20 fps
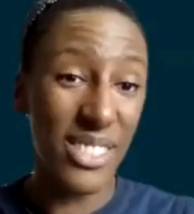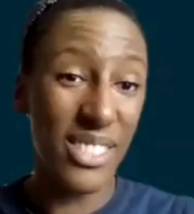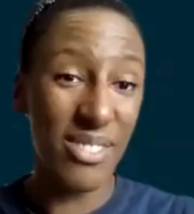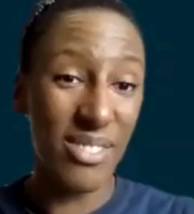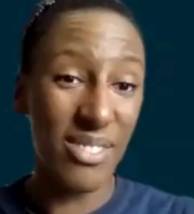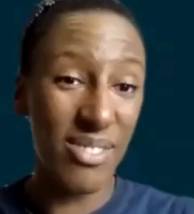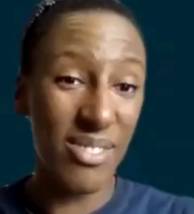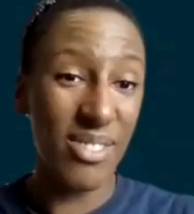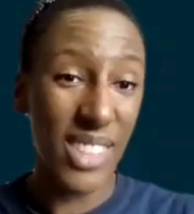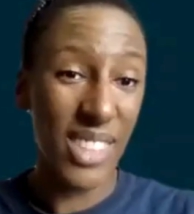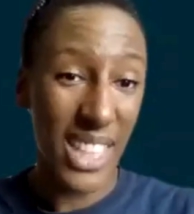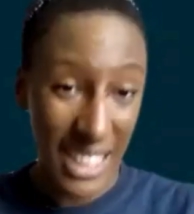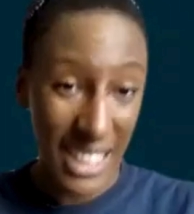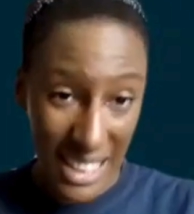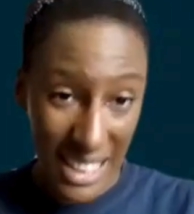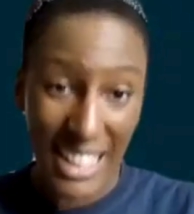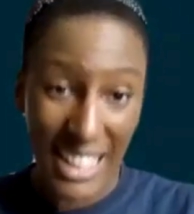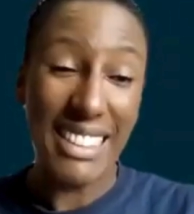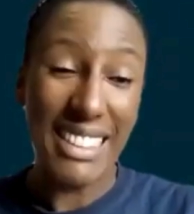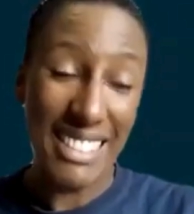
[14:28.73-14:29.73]
of
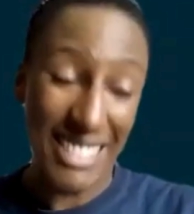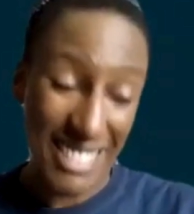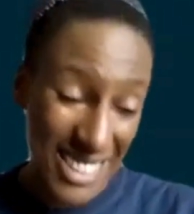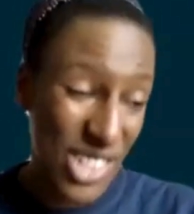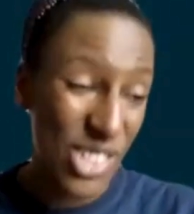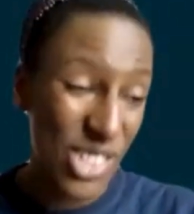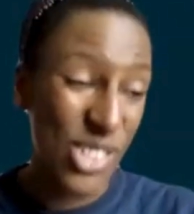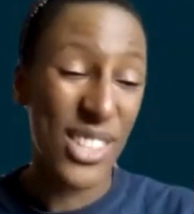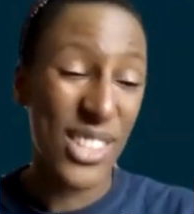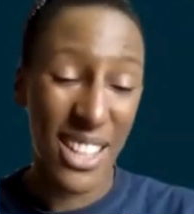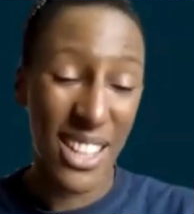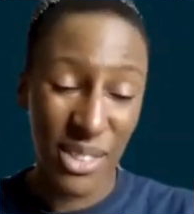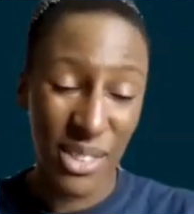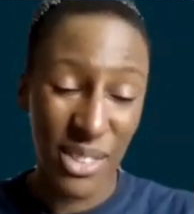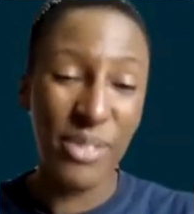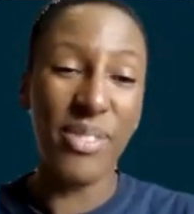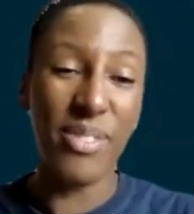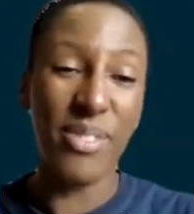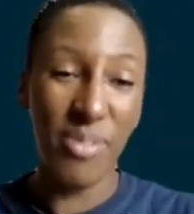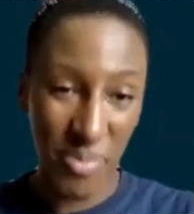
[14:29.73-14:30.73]
knowledge, it's very difficult to
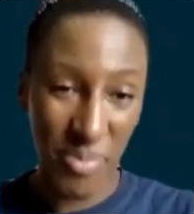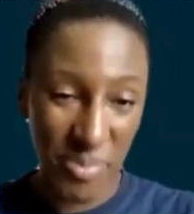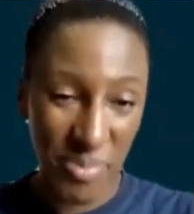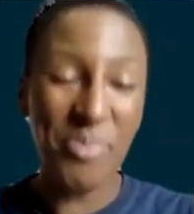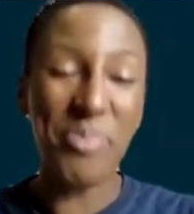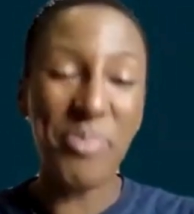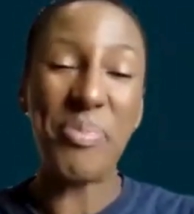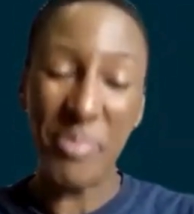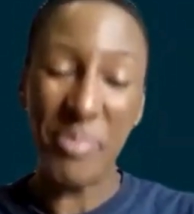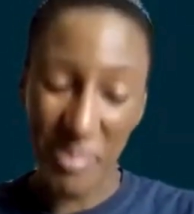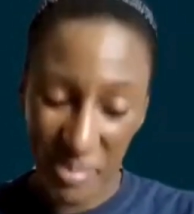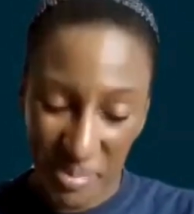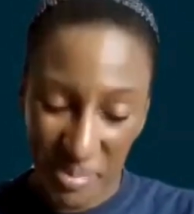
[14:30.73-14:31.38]
be responsive.